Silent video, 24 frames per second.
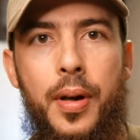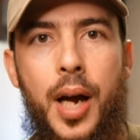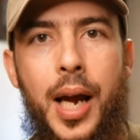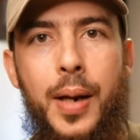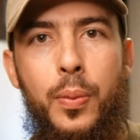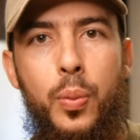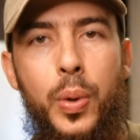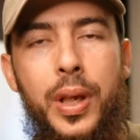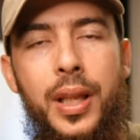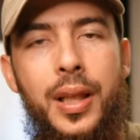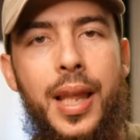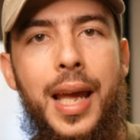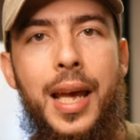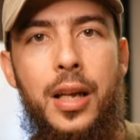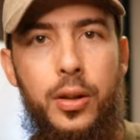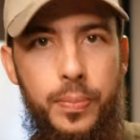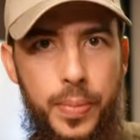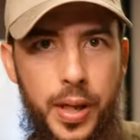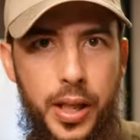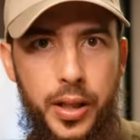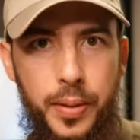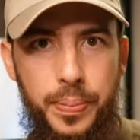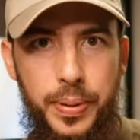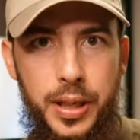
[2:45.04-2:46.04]
I will
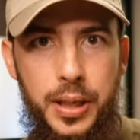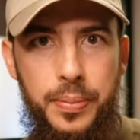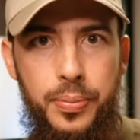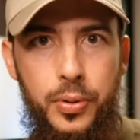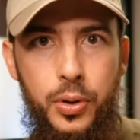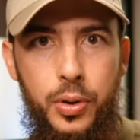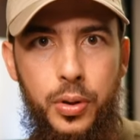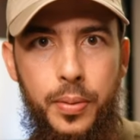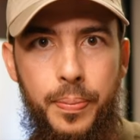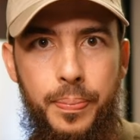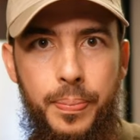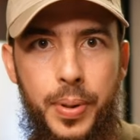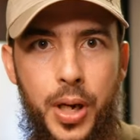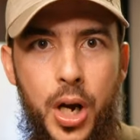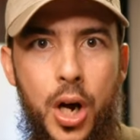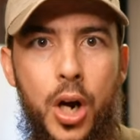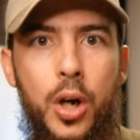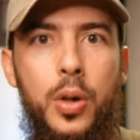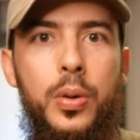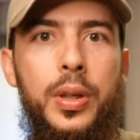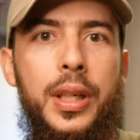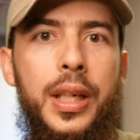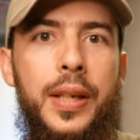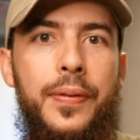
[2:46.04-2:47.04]
help other people, but
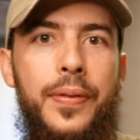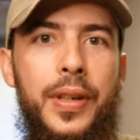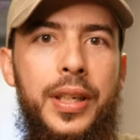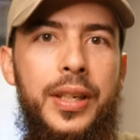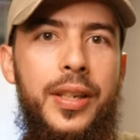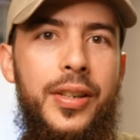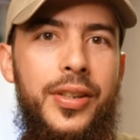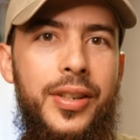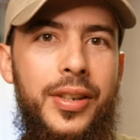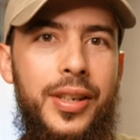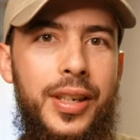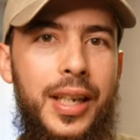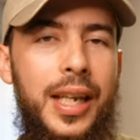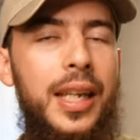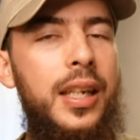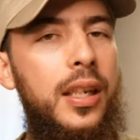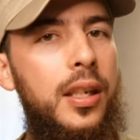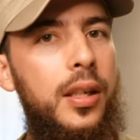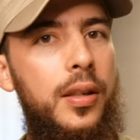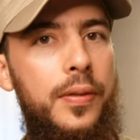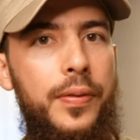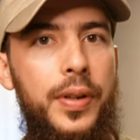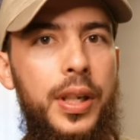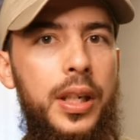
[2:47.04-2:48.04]
only if it doesn't
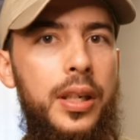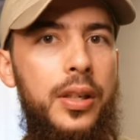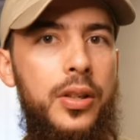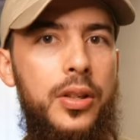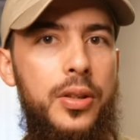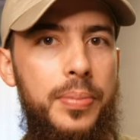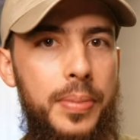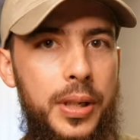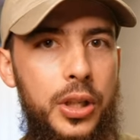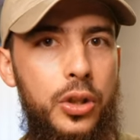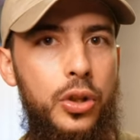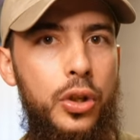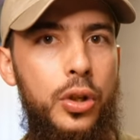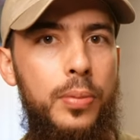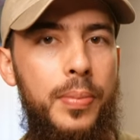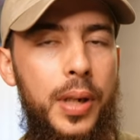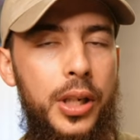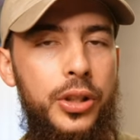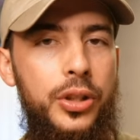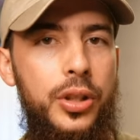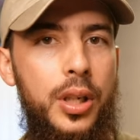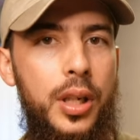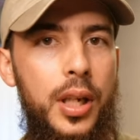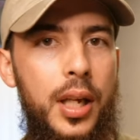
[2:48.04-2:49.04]
inconvenience me too
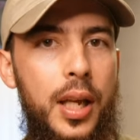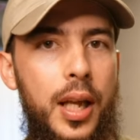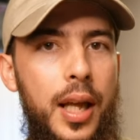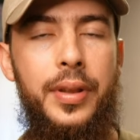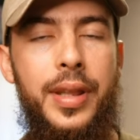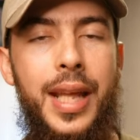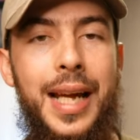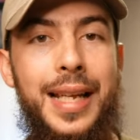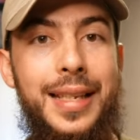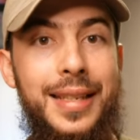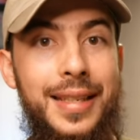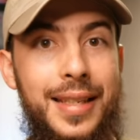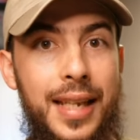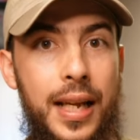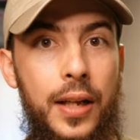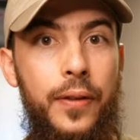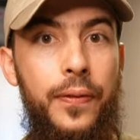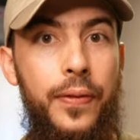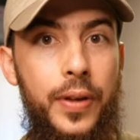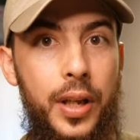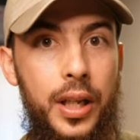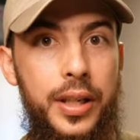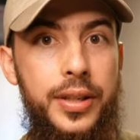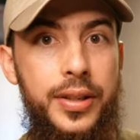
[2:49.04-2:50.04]
much. That
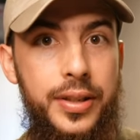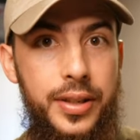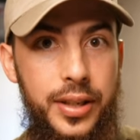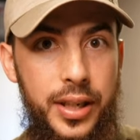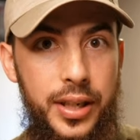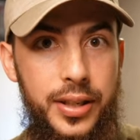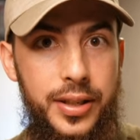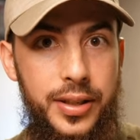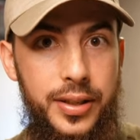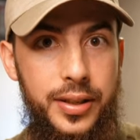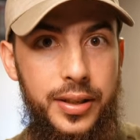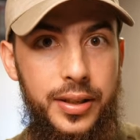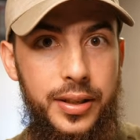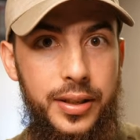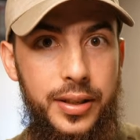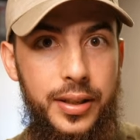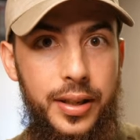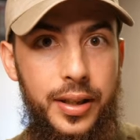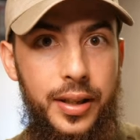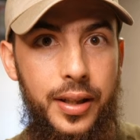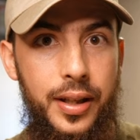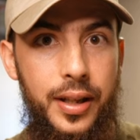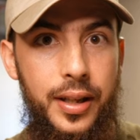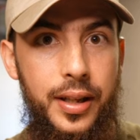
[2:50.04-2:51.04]
selflessness
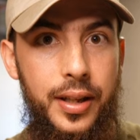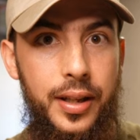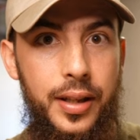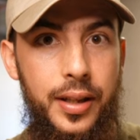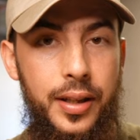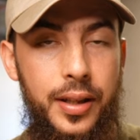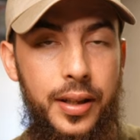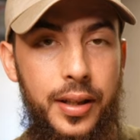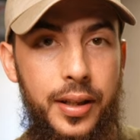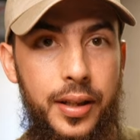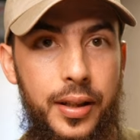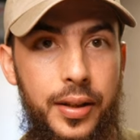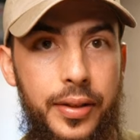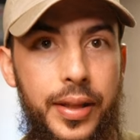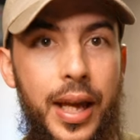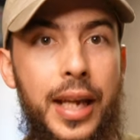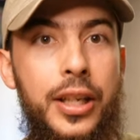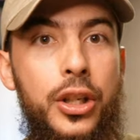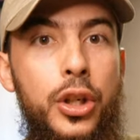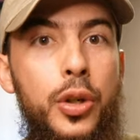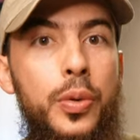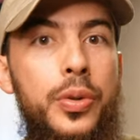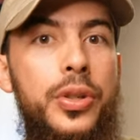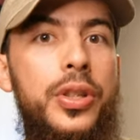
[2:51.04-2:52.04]

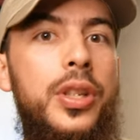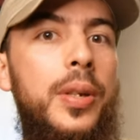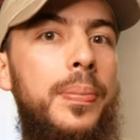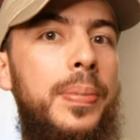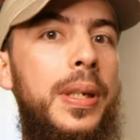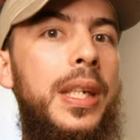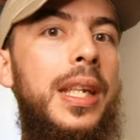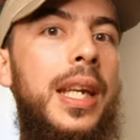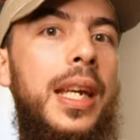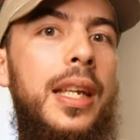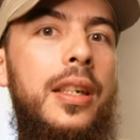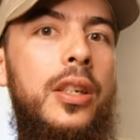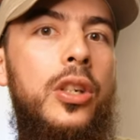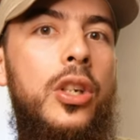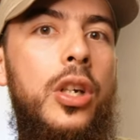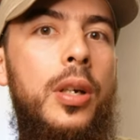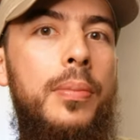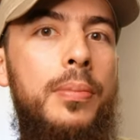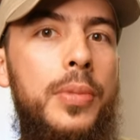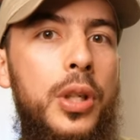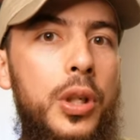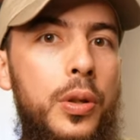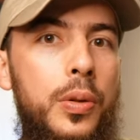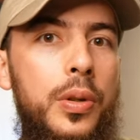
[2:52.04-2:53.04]
that used to be in
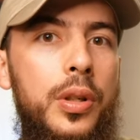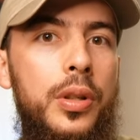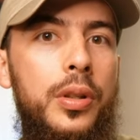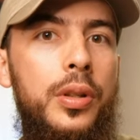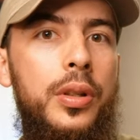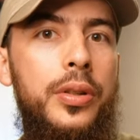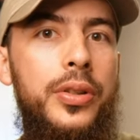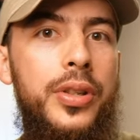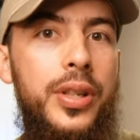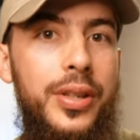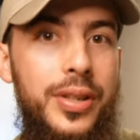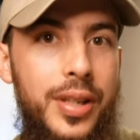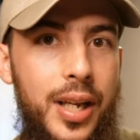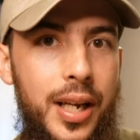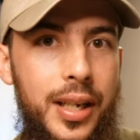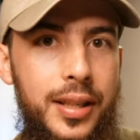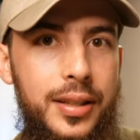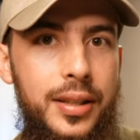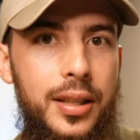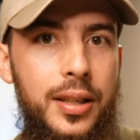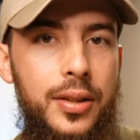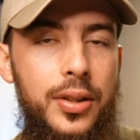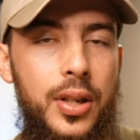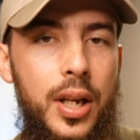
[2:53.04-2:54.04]
communal
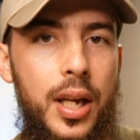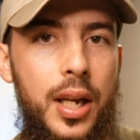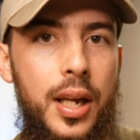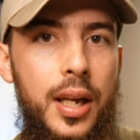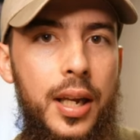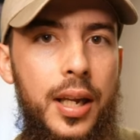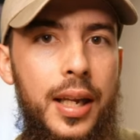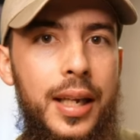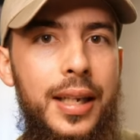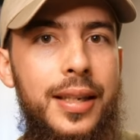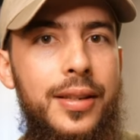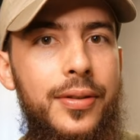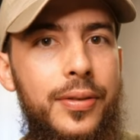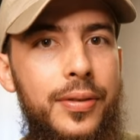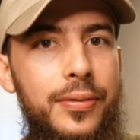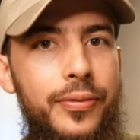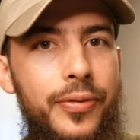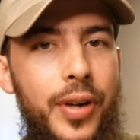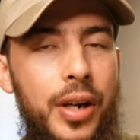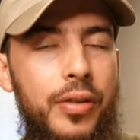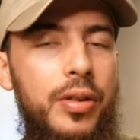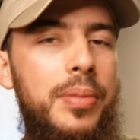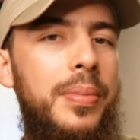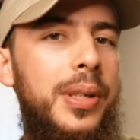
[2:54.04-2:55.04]
societies is
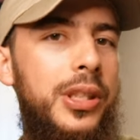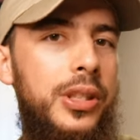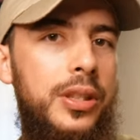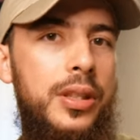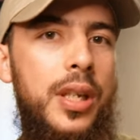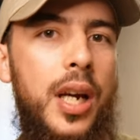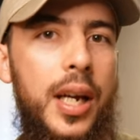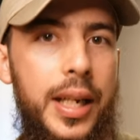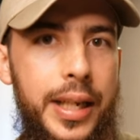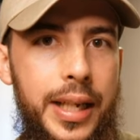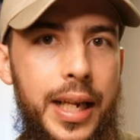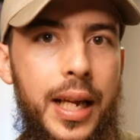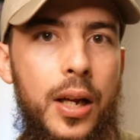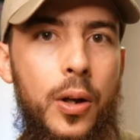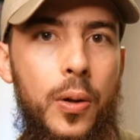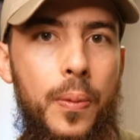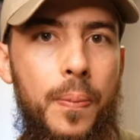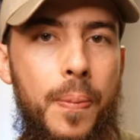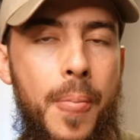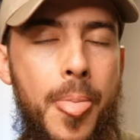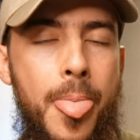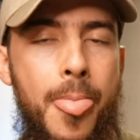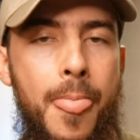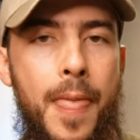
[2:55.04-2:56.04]
very much dying
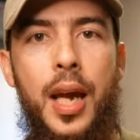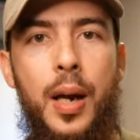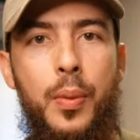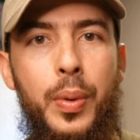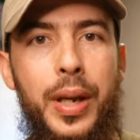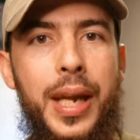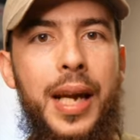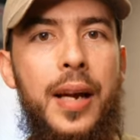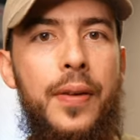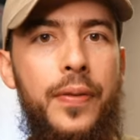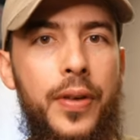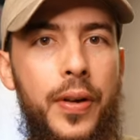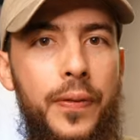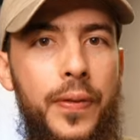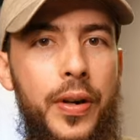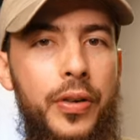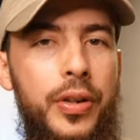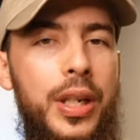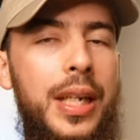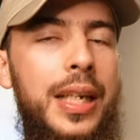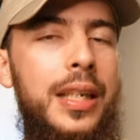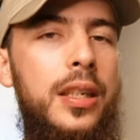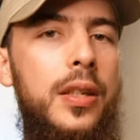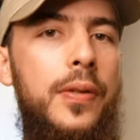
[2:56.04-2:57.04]
out. And we have a
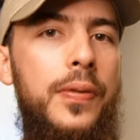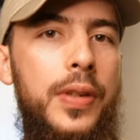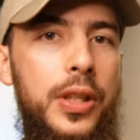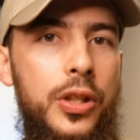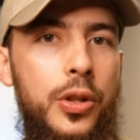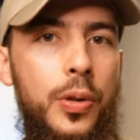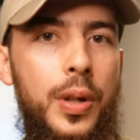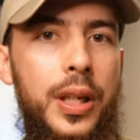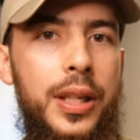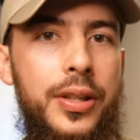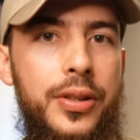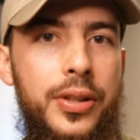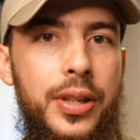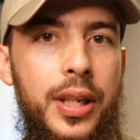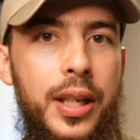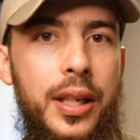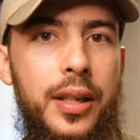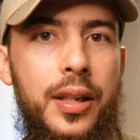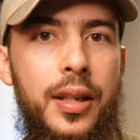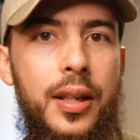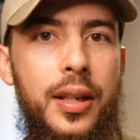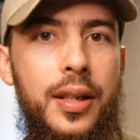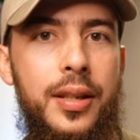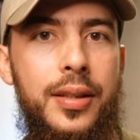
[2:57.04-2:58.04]
very
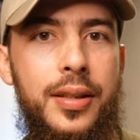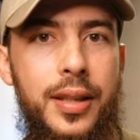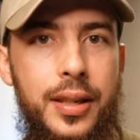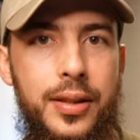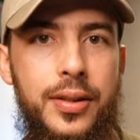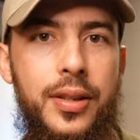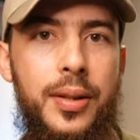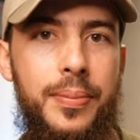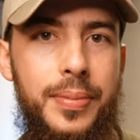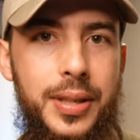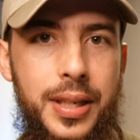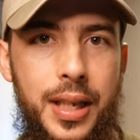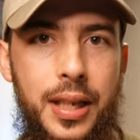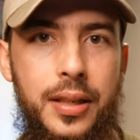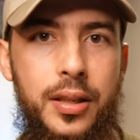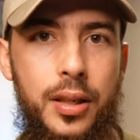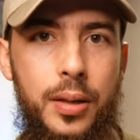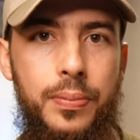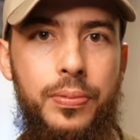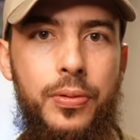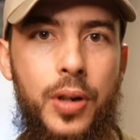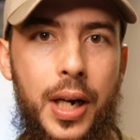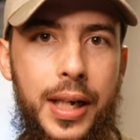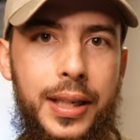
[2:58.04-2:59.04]
individualistic system
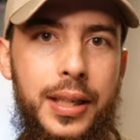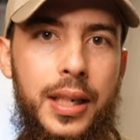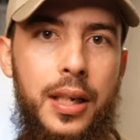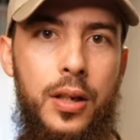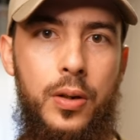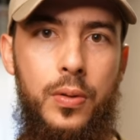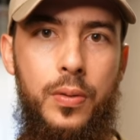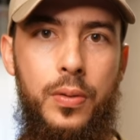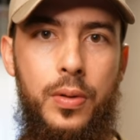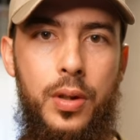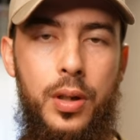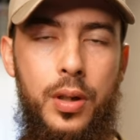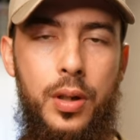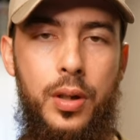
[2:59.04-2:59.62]
set up right now.